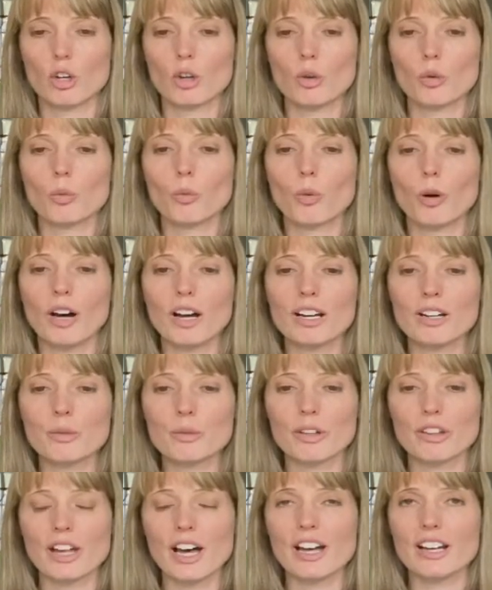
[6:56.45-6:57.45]
Why?
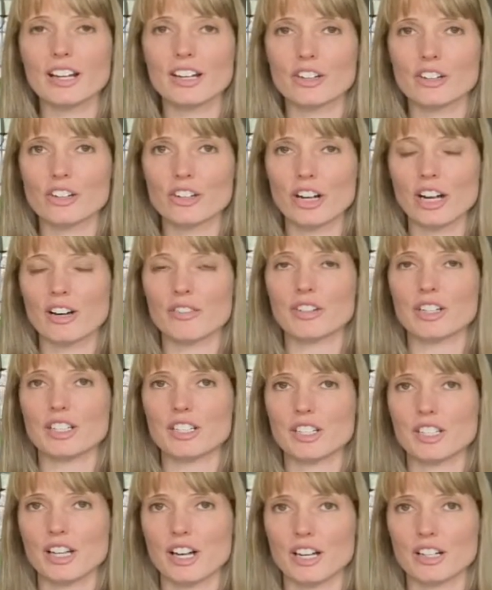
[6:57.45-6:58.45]
Well, that aircraft is
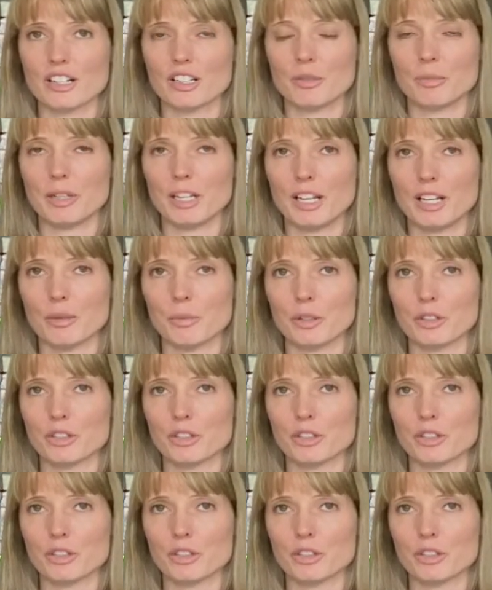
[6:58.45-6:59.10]
not going to be able